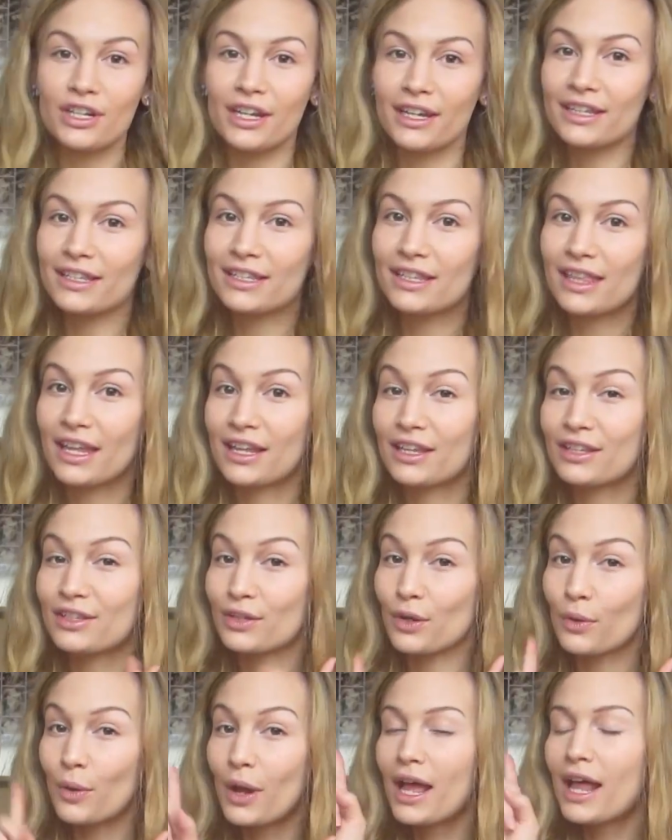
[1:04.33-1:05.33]
nice things,
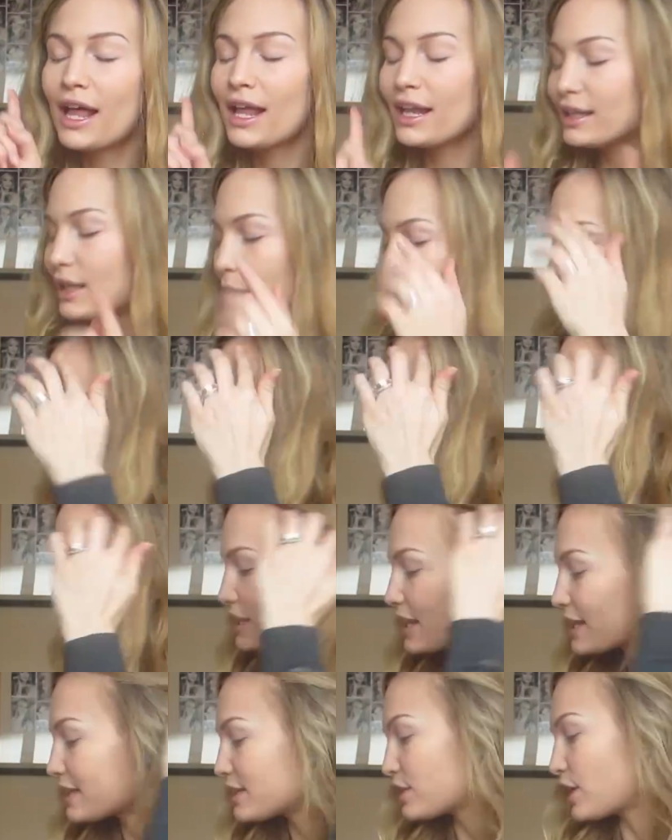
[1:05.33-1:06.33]
so let me
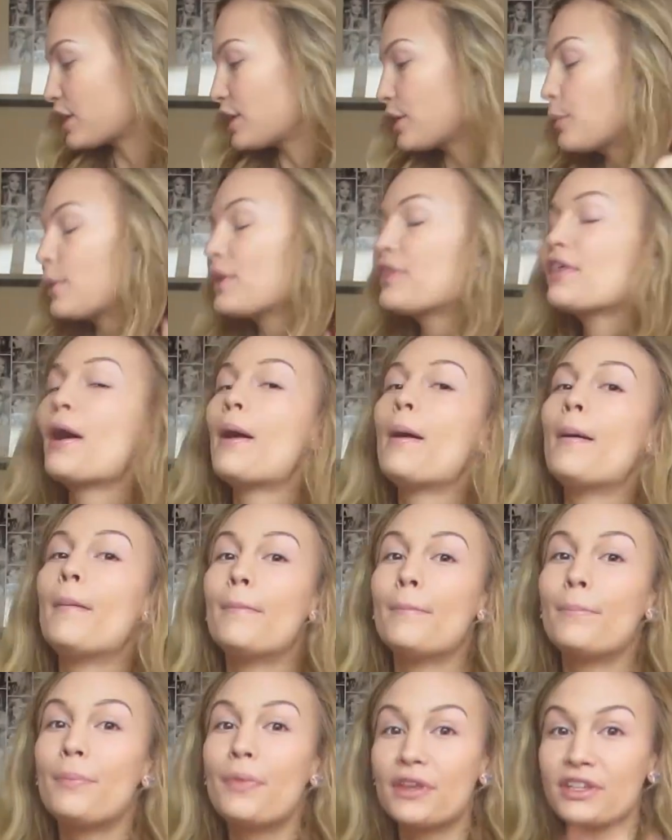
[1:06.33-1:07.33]
just get started with
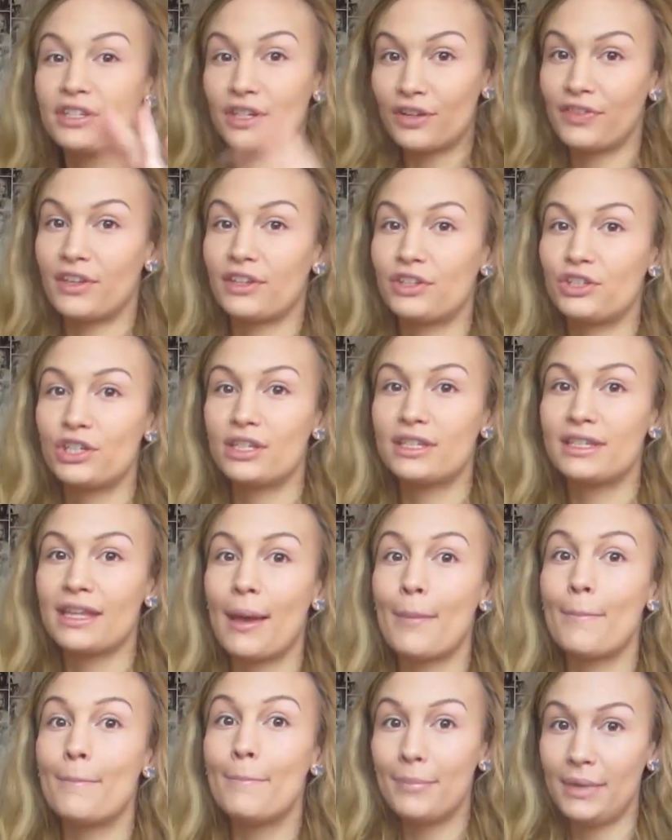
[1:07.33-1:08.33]
the stuff that she
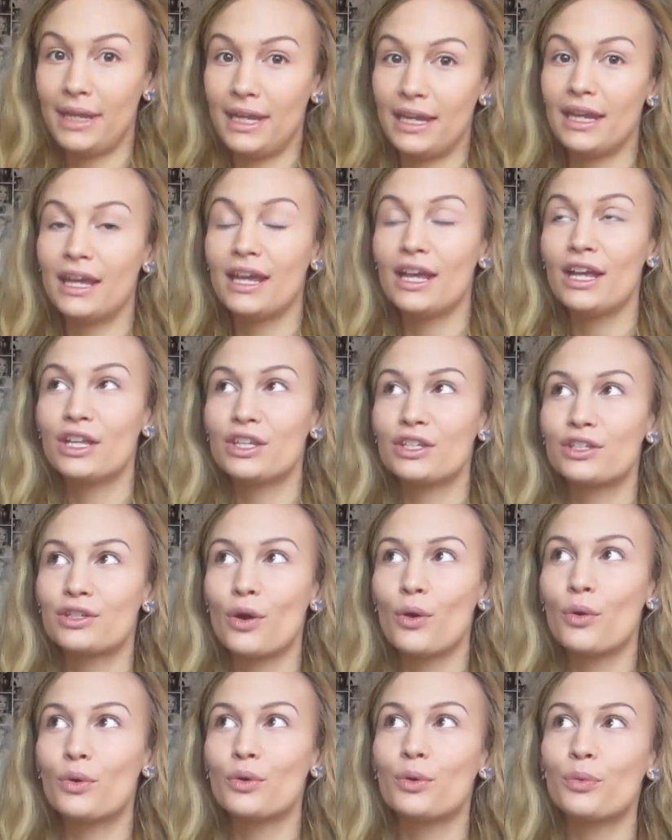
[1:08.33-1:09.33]
sent me.
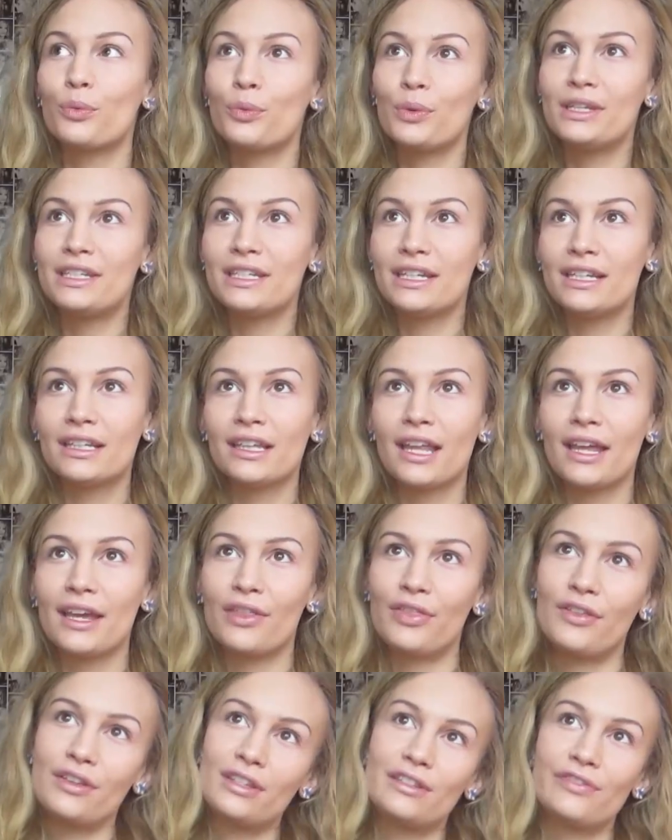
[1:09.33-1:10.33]
So we did
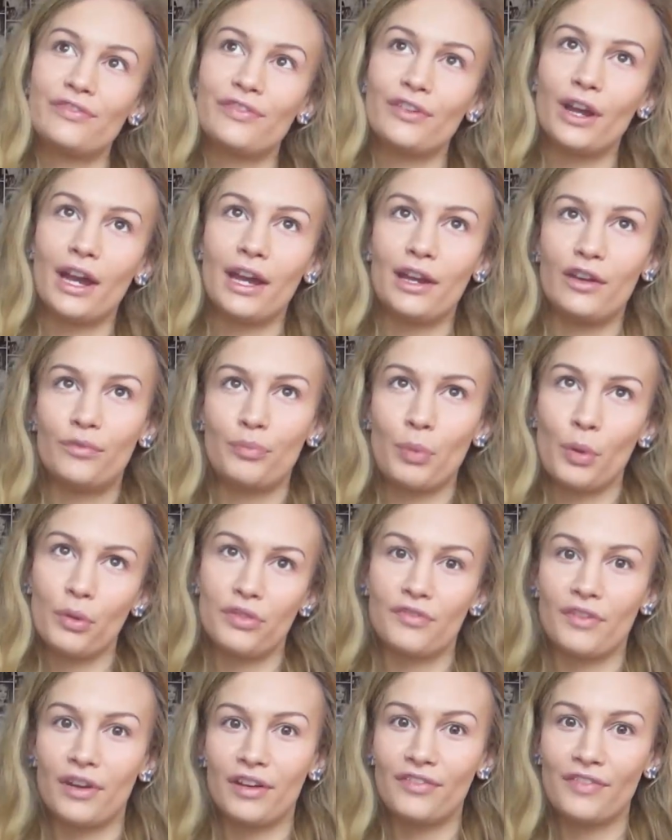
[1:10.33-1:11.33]
like this for kind of
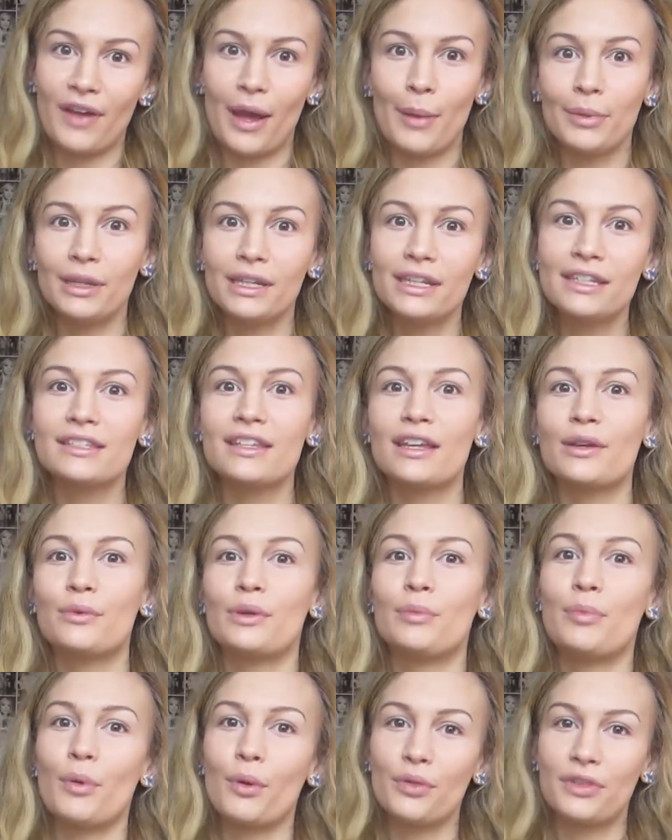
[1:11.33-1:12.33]
both of our families, like
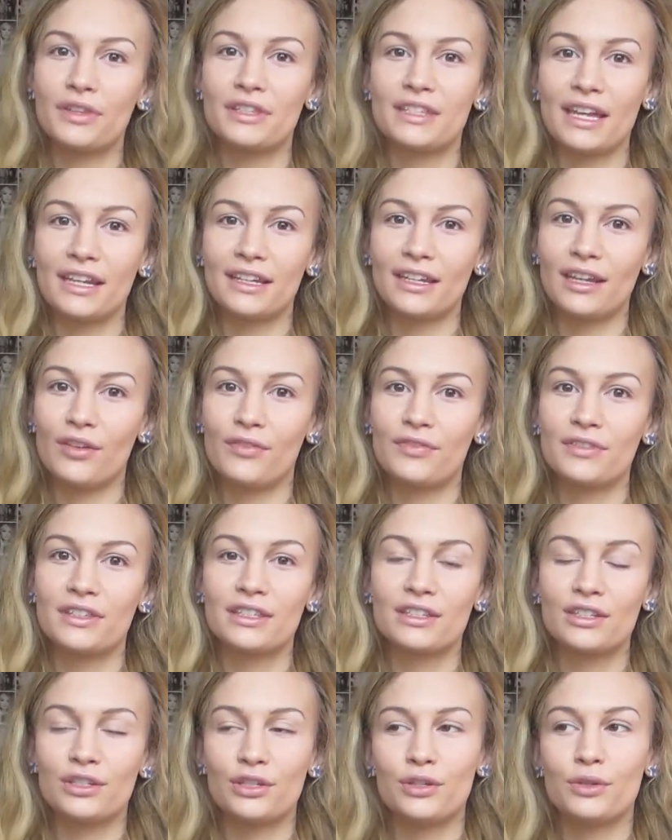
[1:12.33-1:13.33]
we both sent
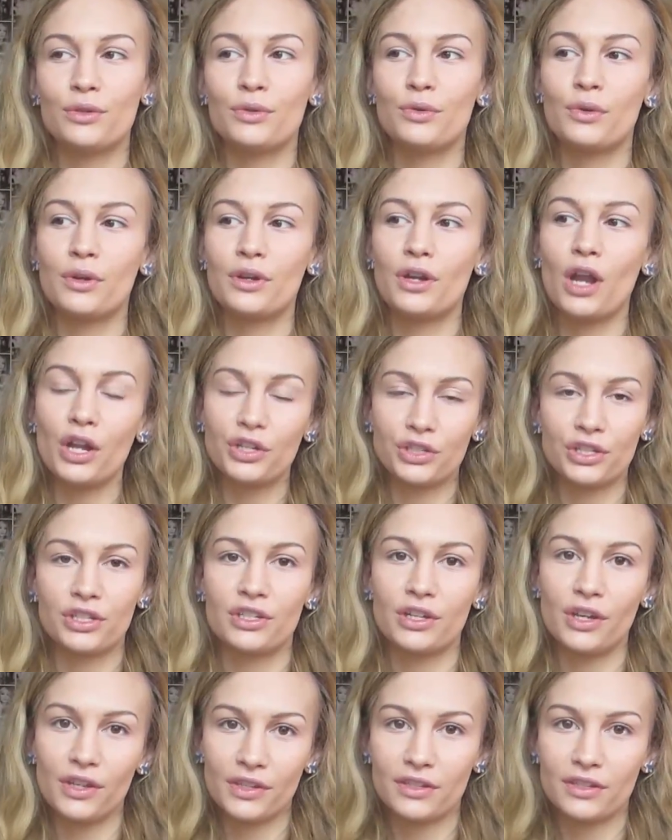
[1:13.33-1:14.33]
gifts to not just